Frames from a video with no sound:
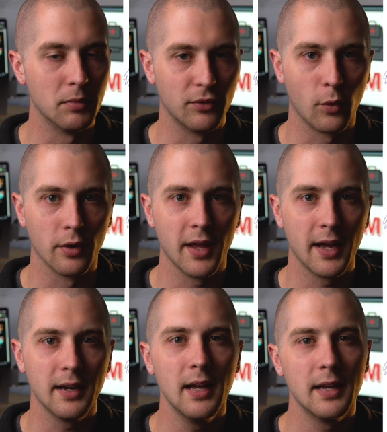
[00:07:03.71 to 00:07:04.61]
before
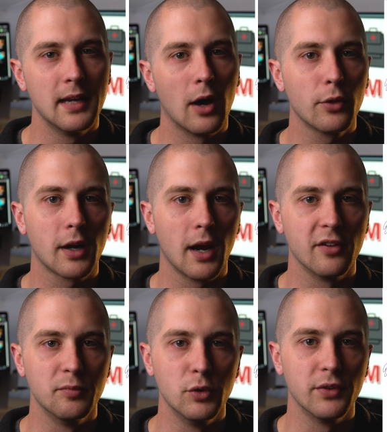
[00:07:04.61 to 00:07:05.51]
that, now they're kind
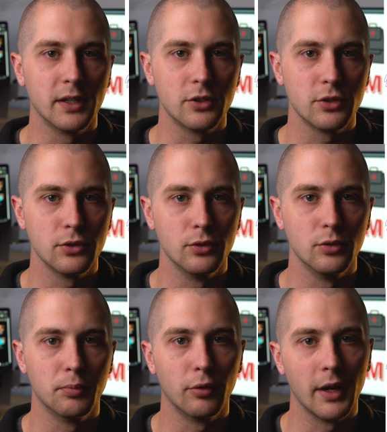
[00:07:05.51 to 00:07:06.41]
of moving
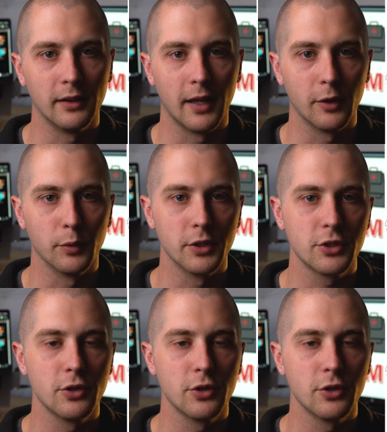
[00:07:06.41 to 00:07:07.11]
to plain language.